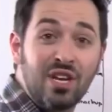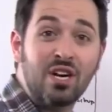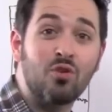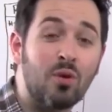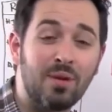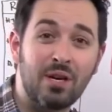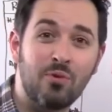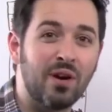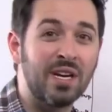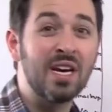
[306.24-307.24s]
than it normally
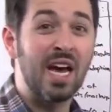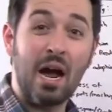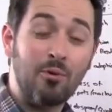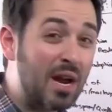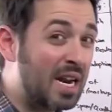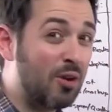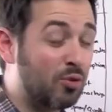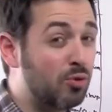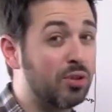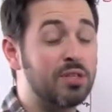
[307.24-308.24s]
would. And right now,
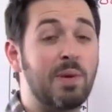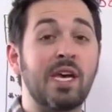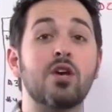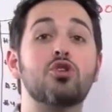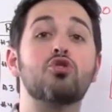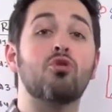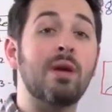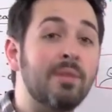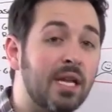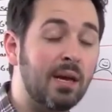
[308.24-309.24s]
Google is being
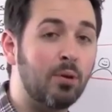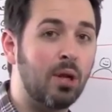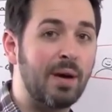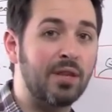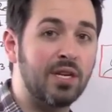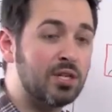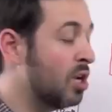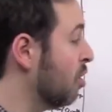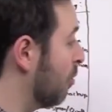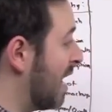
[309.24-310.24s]
extremely liberal about this,
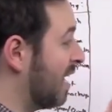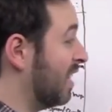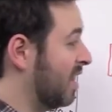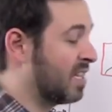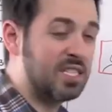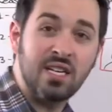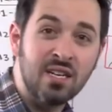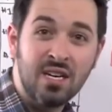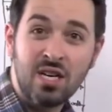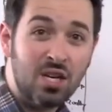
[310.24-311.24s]
ranking things that
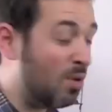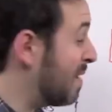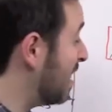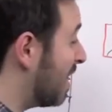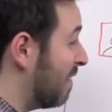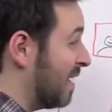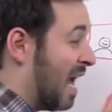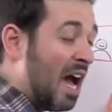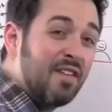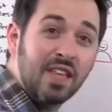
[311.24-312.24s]
may not even
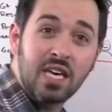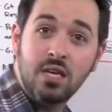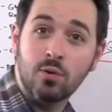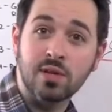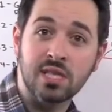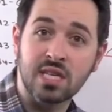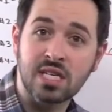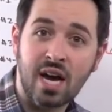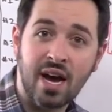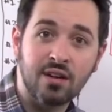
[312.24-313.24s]
have the keywords in the
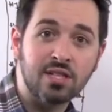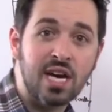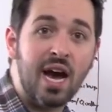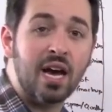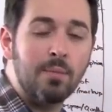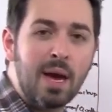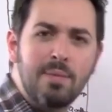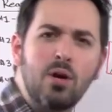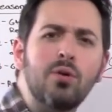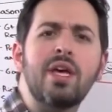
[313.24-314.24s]
title tag,
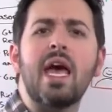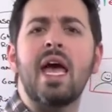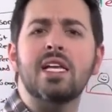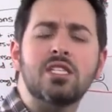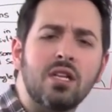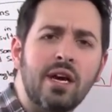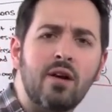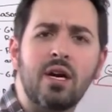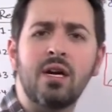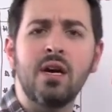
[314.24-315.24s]
maybe only
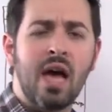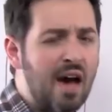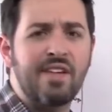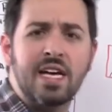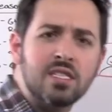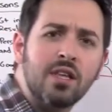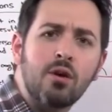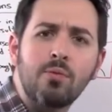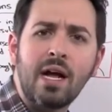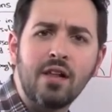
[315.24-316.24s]
have
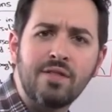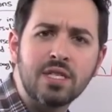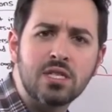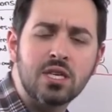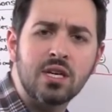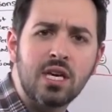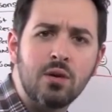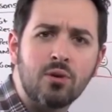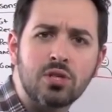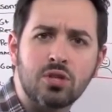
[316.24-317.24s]
ancillary relevance to the
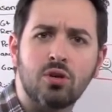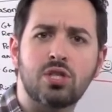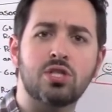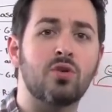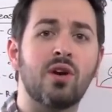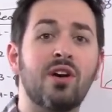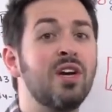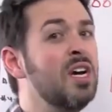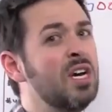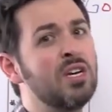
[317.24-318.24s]
keyword search that's going on.
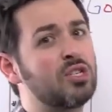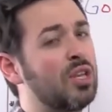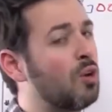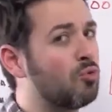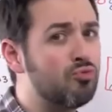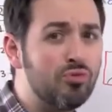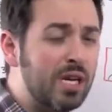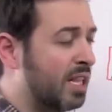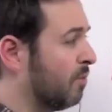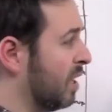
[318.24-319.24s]
So they are
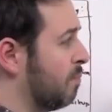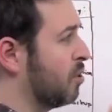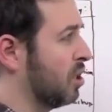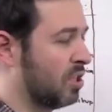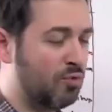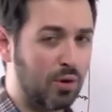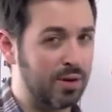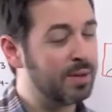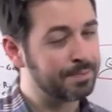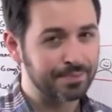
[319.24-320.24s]
really, really pushing this
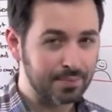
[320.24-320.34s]
forward.